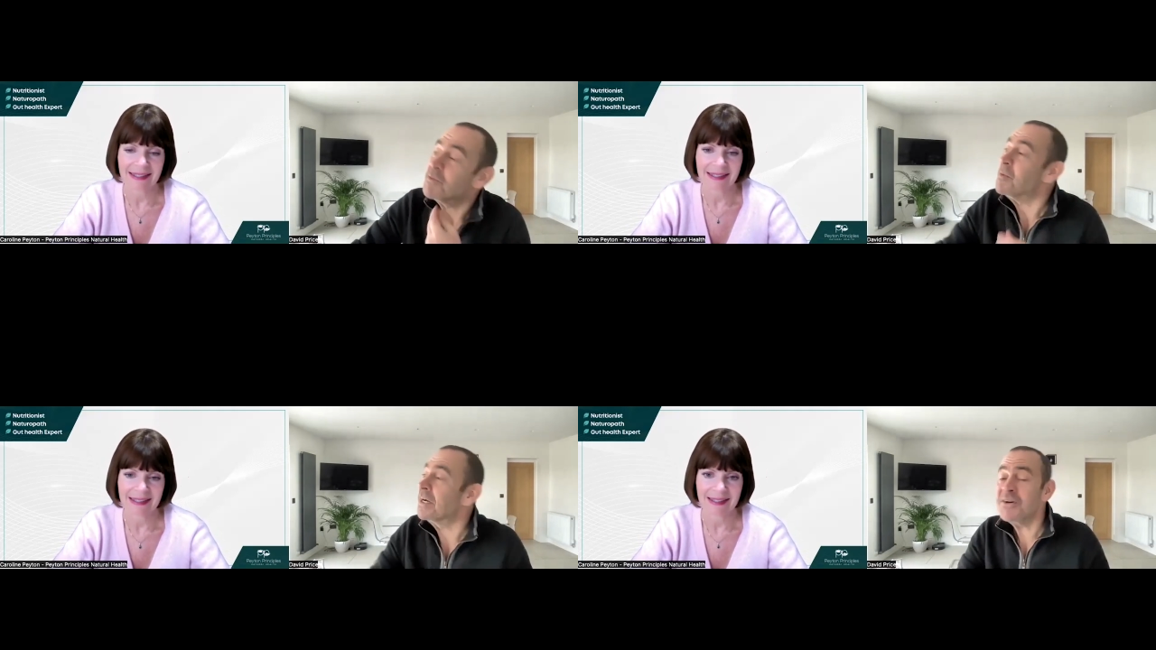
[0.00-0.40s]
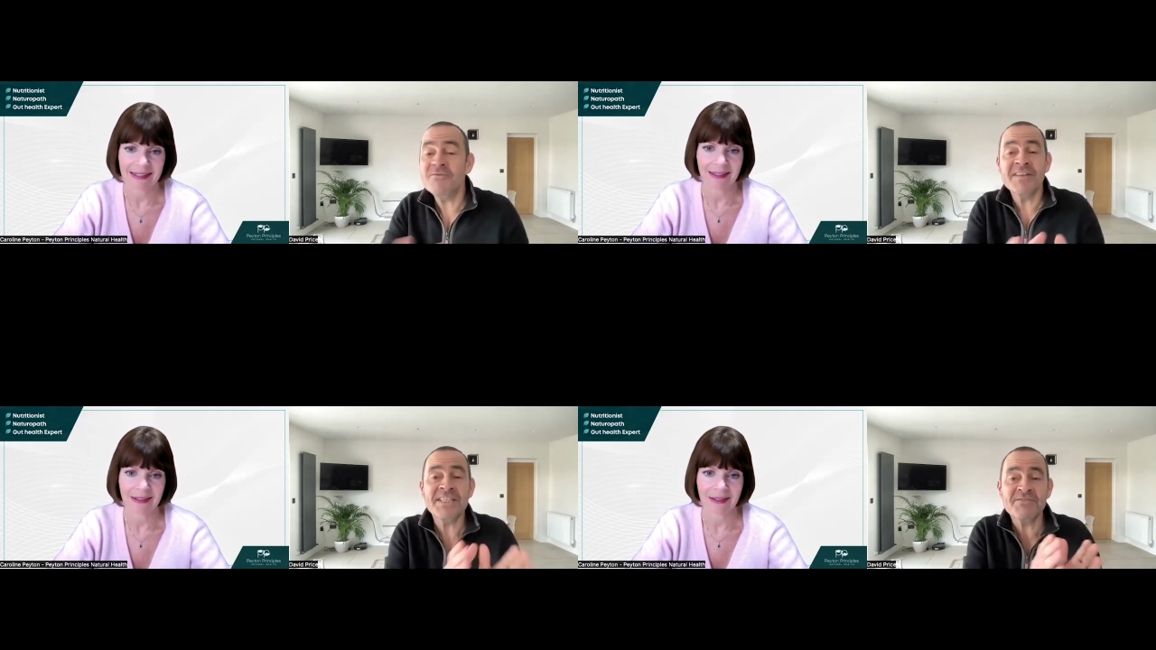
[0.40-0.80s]
Speaker 1: My
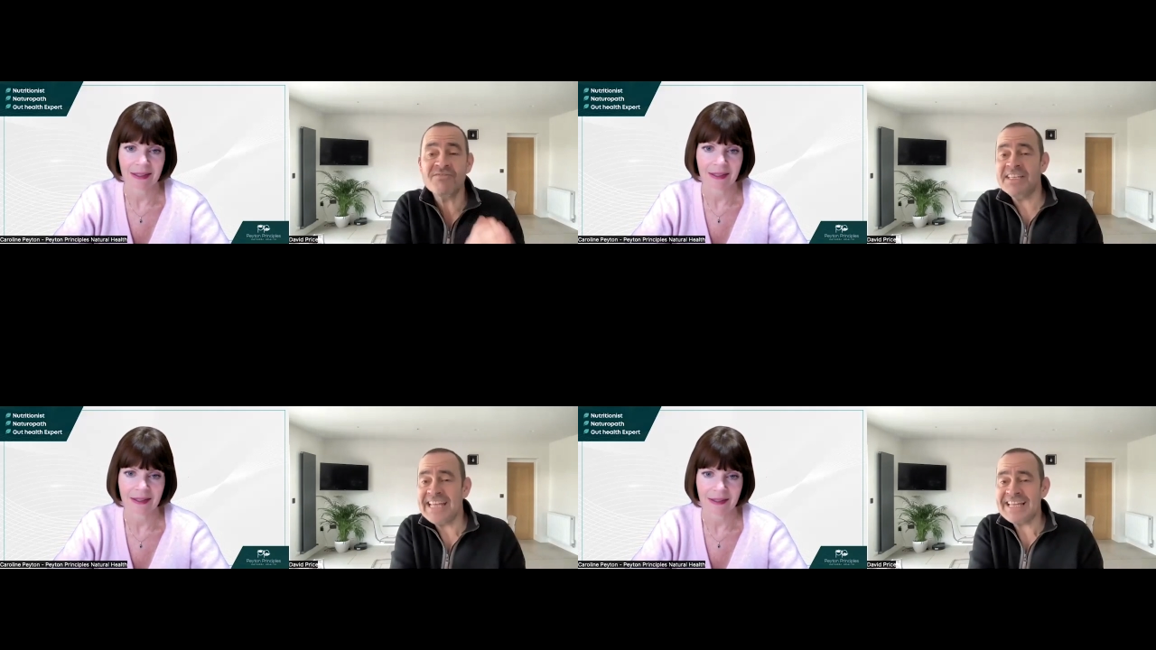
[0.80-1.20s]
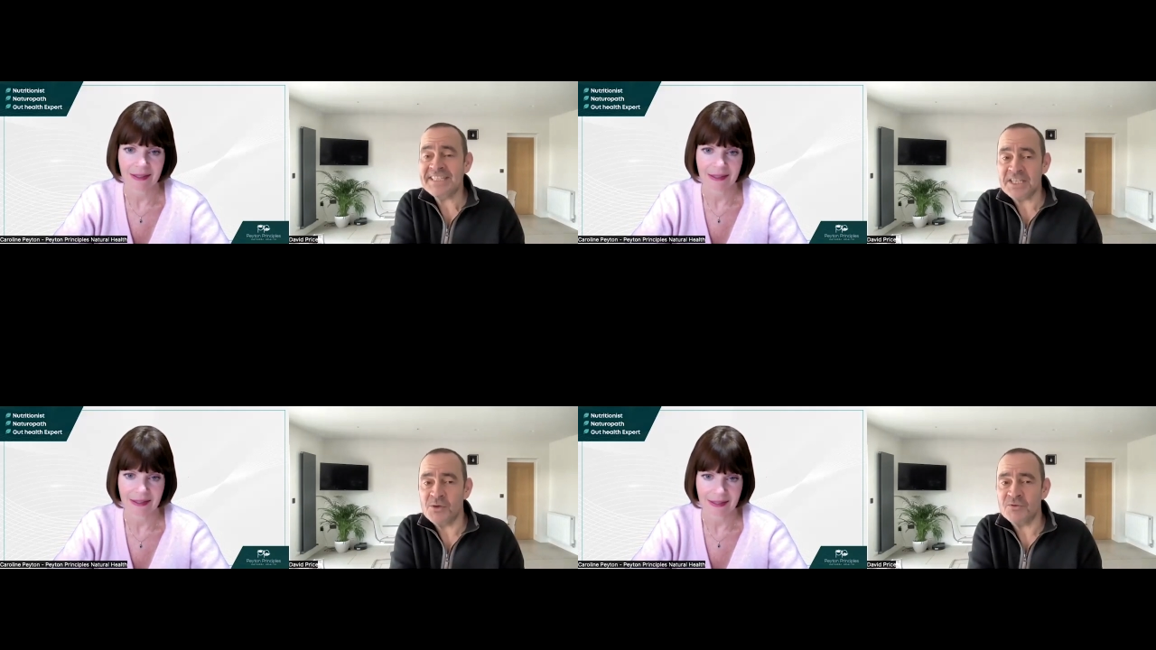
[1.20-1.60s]
girlfriend is really
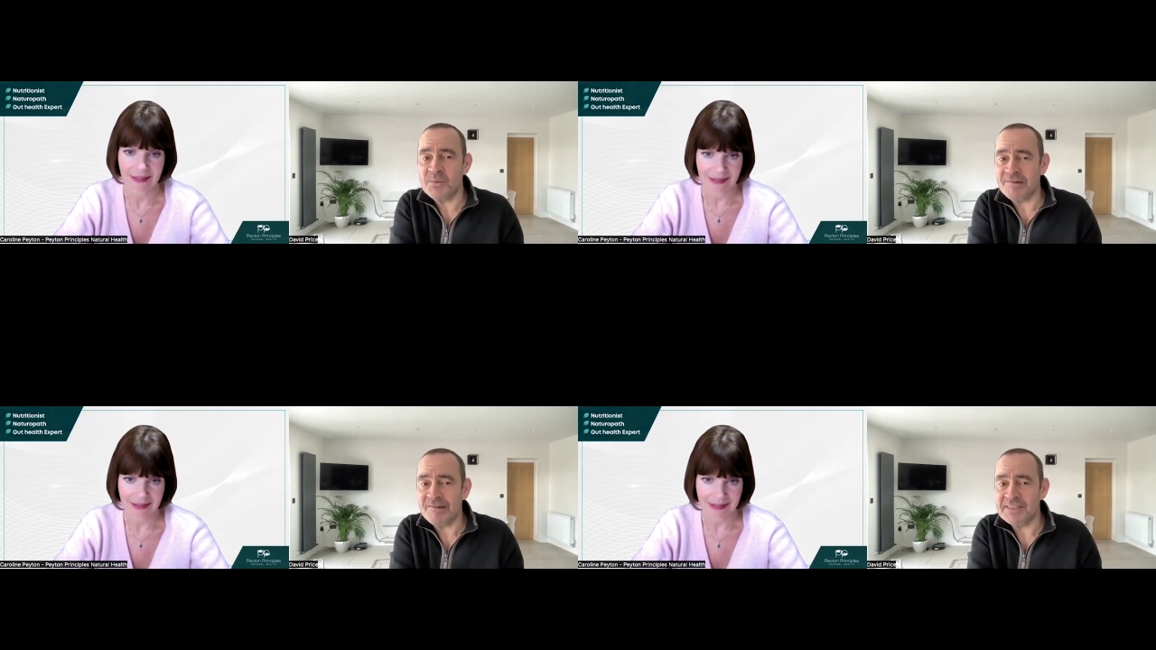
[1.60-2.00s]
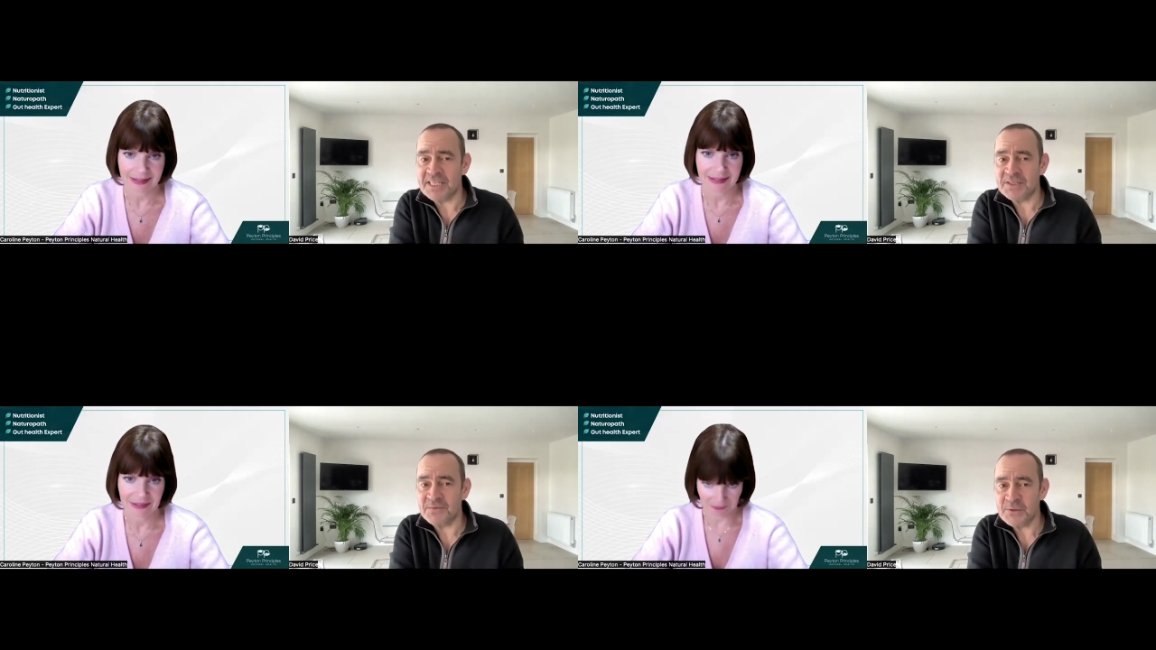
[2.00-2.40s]
anti ultra
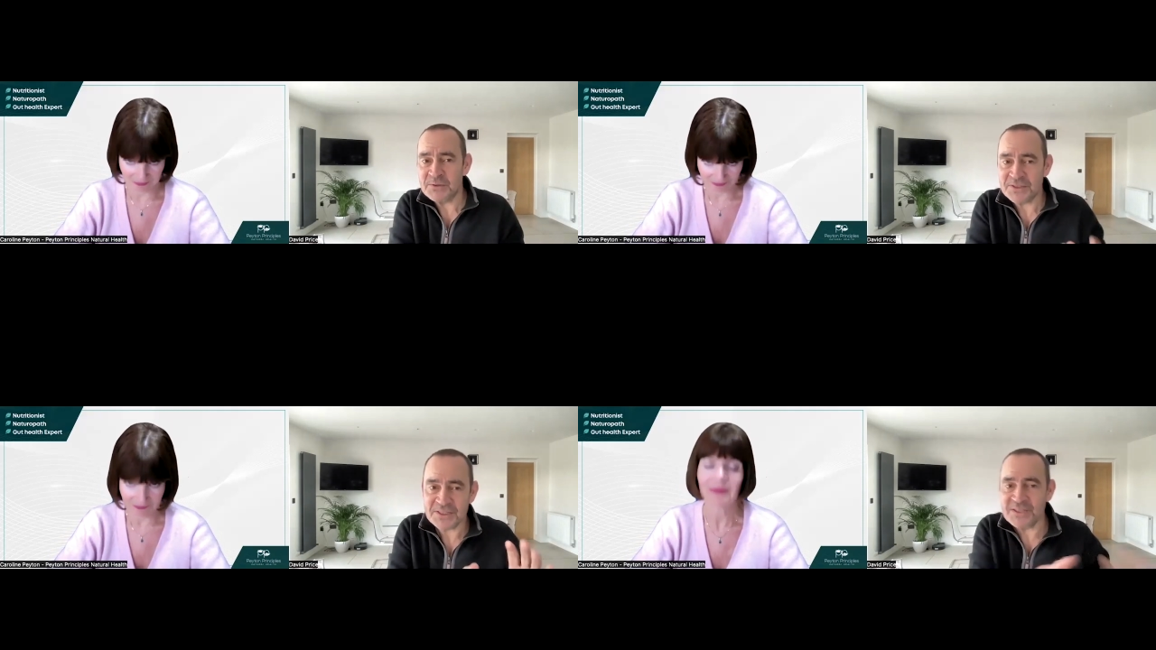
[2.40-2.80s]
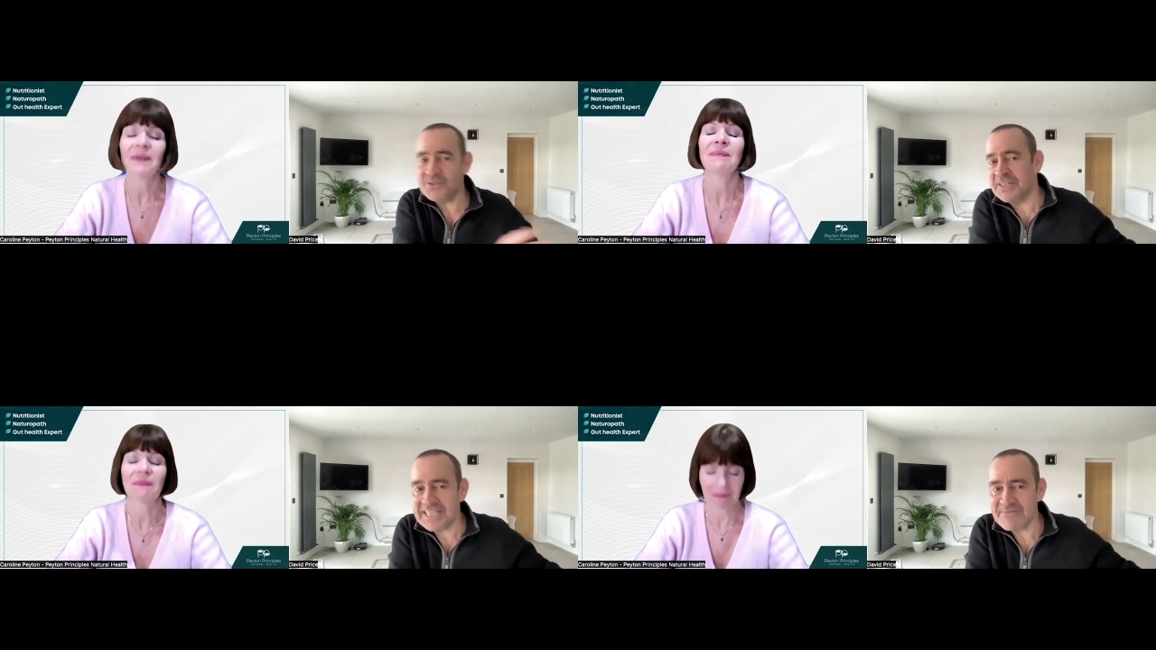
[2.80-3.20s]
processed foods, so
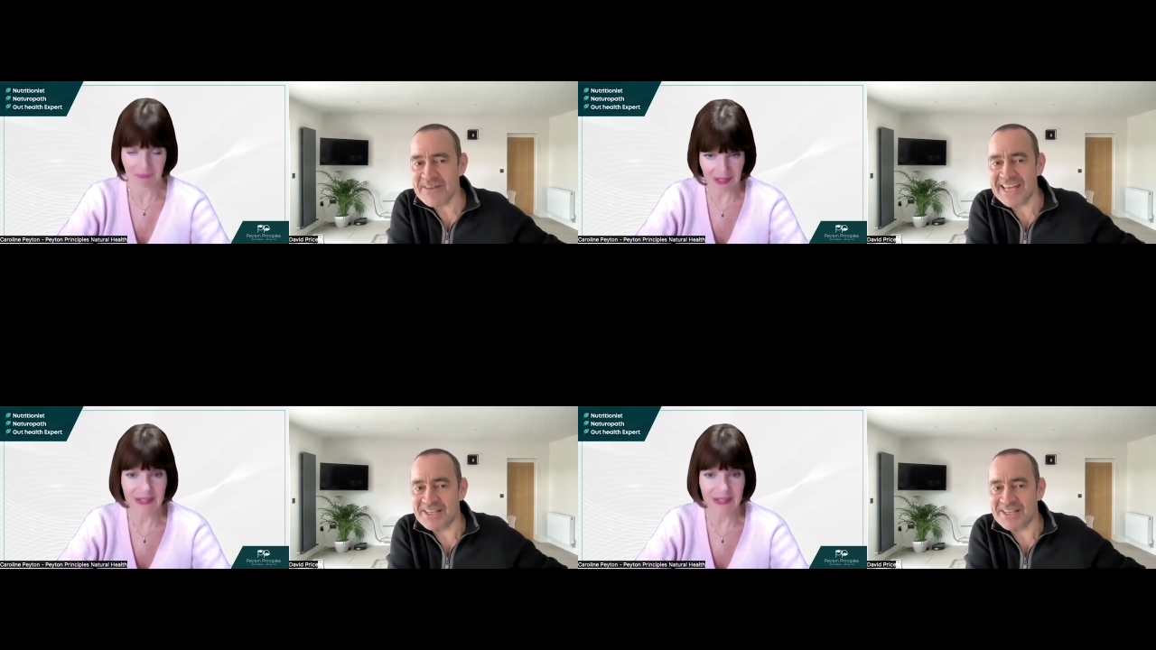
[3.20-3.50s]
she's trying to get me.